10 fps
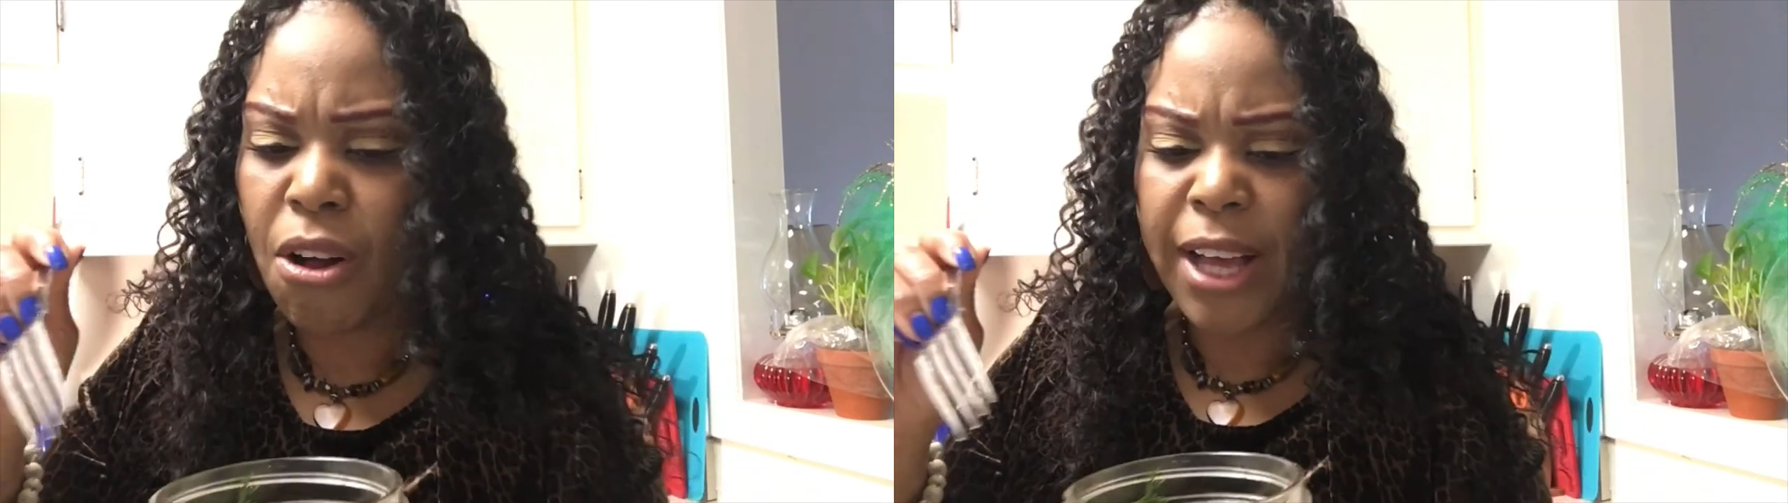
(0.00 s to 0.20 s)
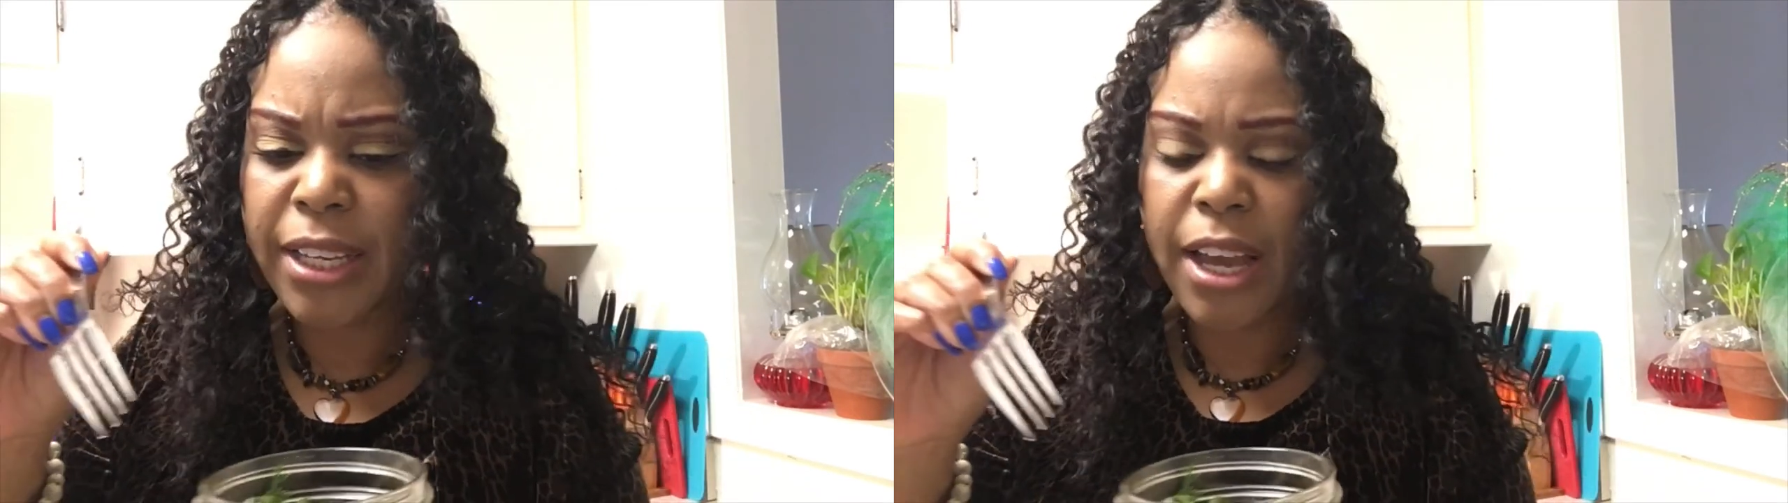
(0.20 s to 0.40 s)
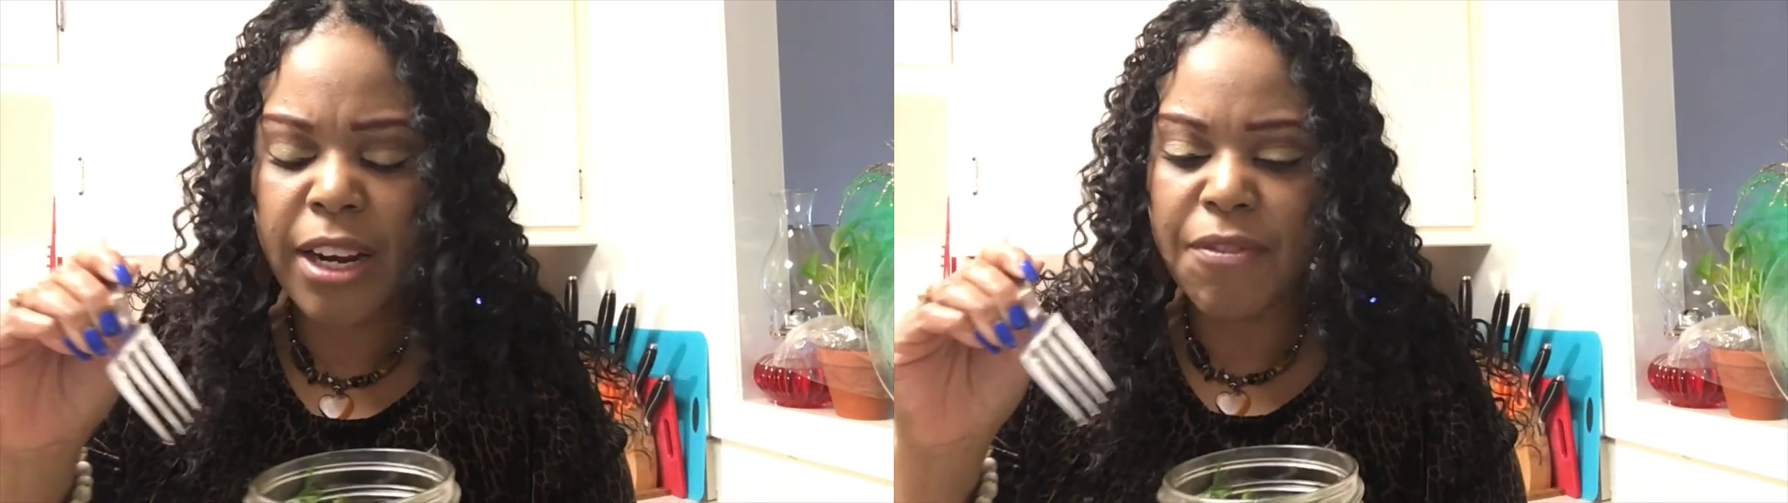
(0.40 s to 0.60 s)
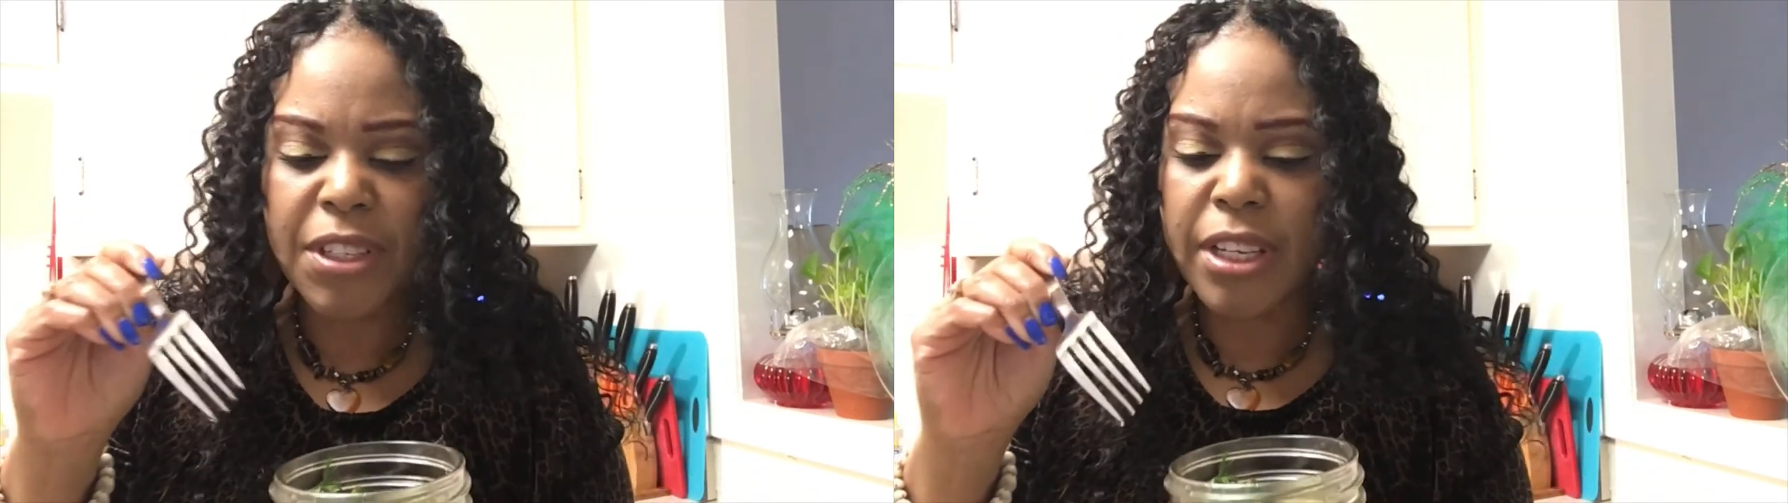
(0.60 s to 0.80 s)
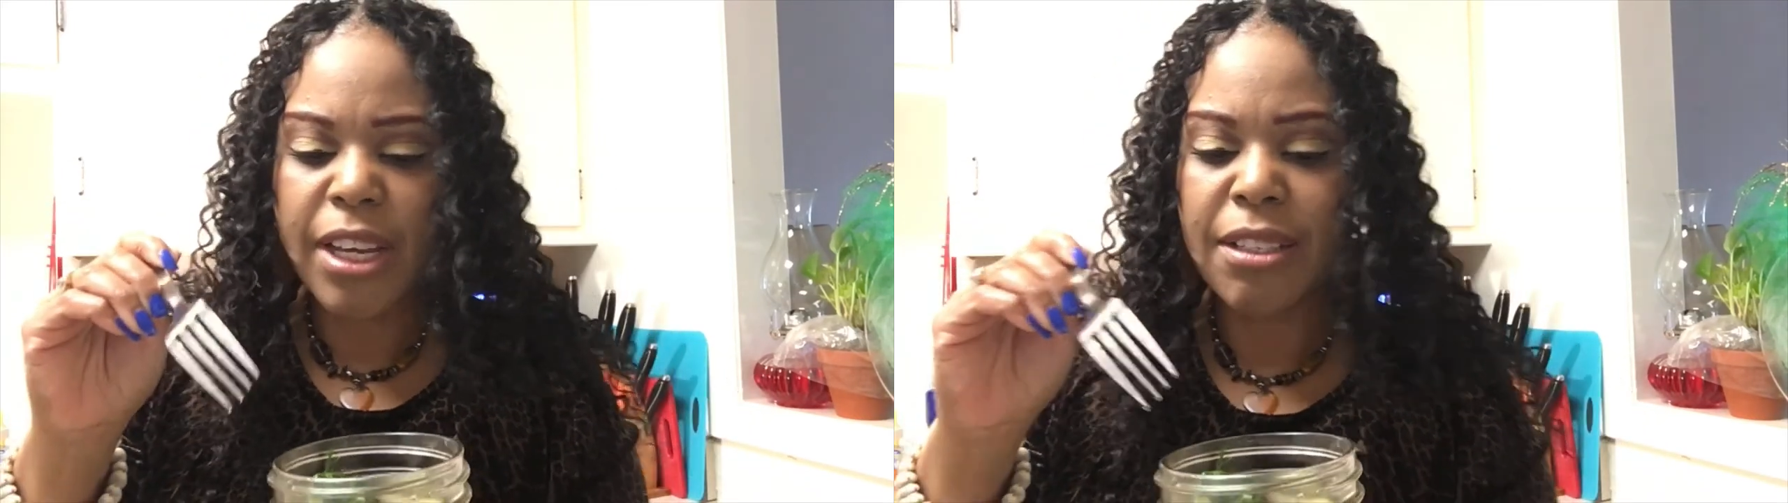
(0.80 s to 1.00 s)
I can't even
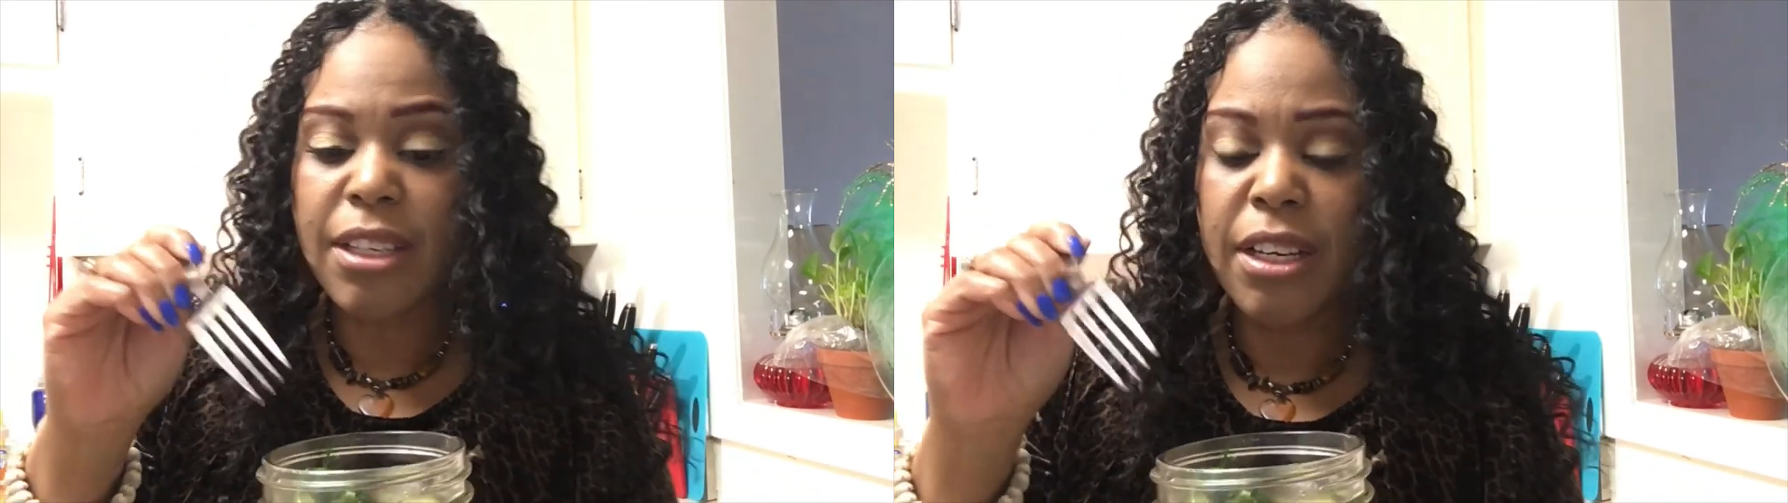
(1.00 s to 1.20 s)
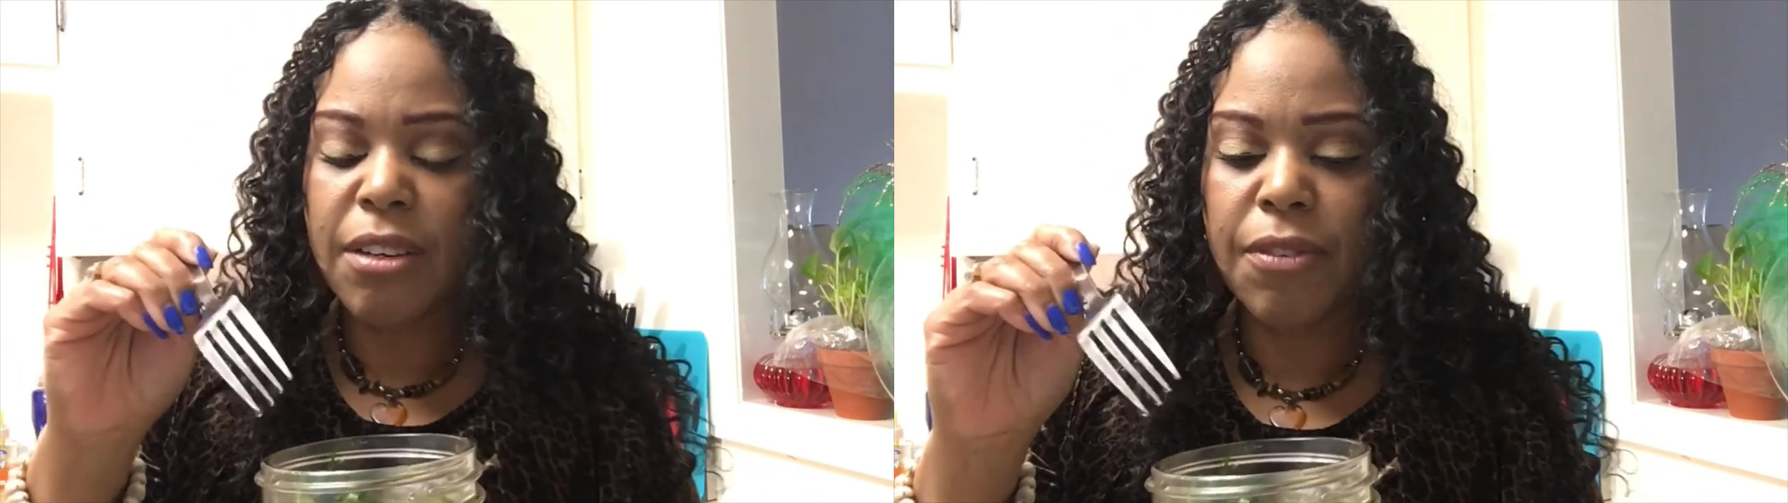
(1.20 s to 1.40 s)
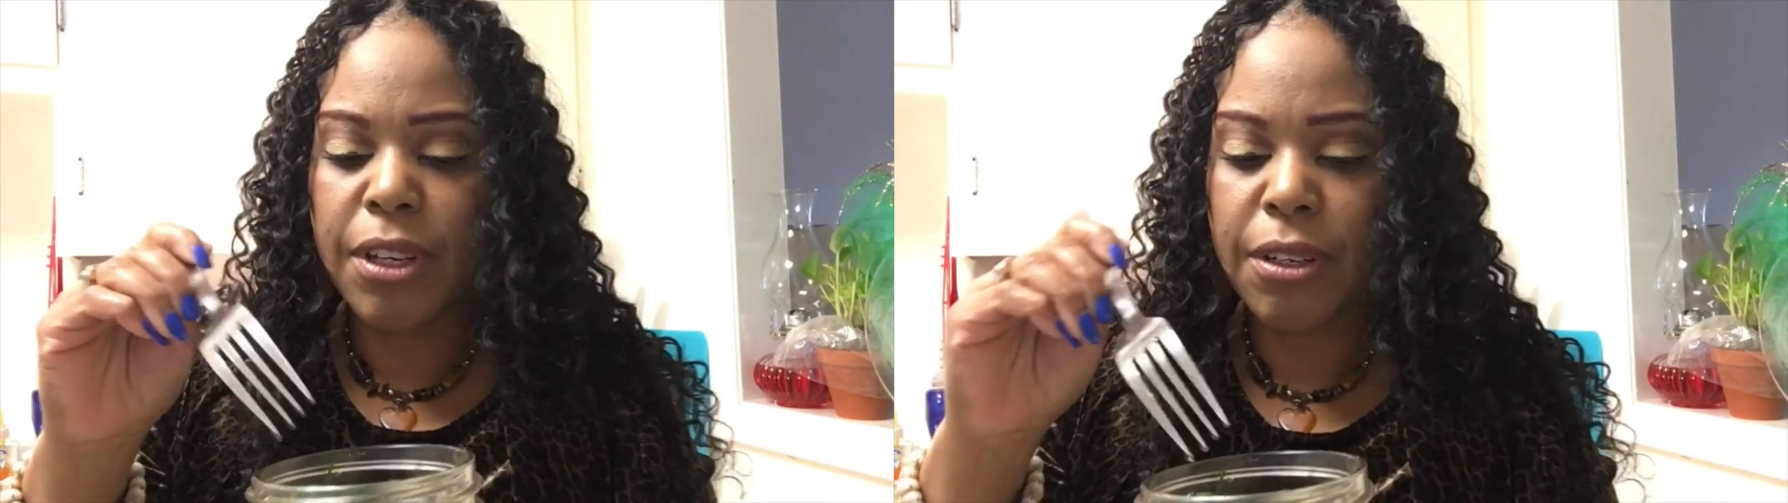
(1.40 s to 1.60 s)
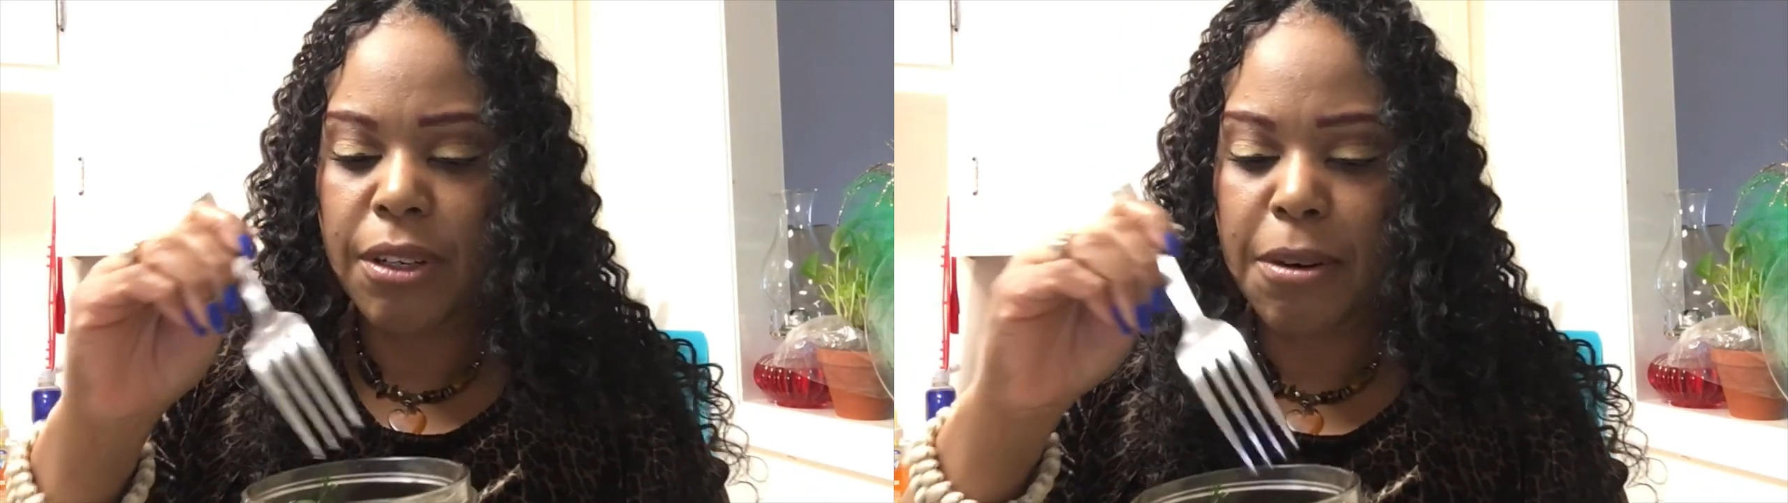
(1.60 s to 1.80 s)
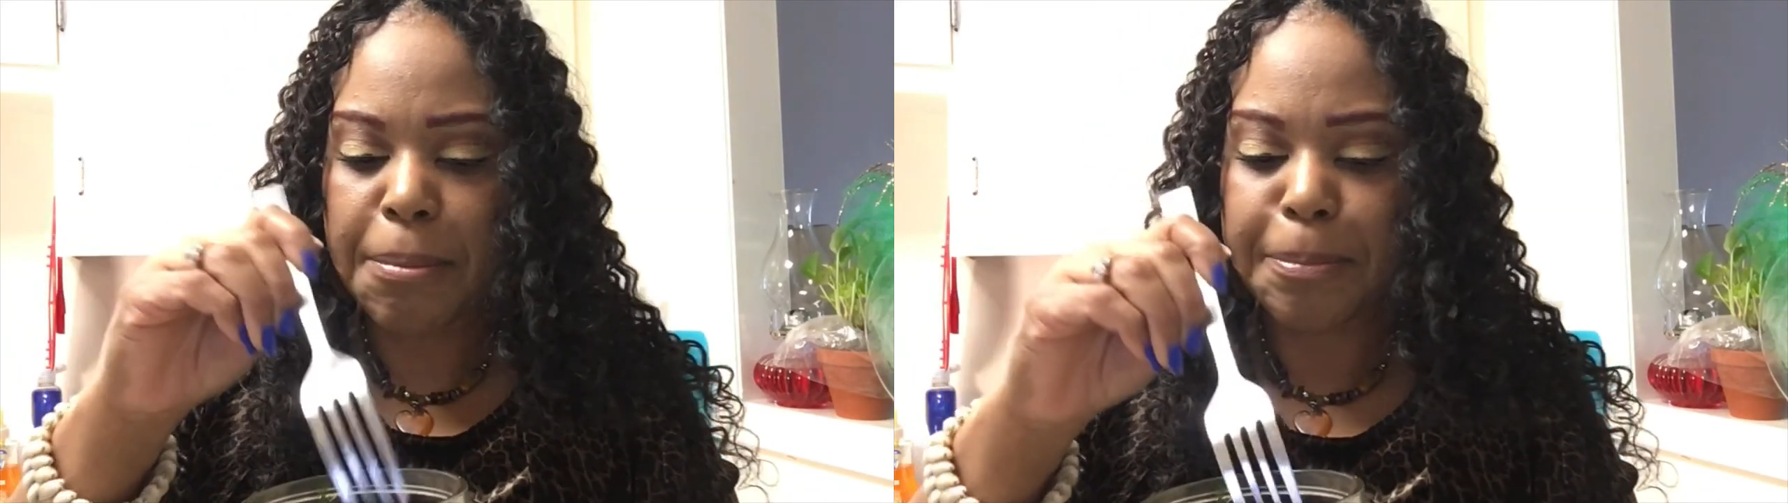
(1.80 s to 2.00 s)
taste any vinegar.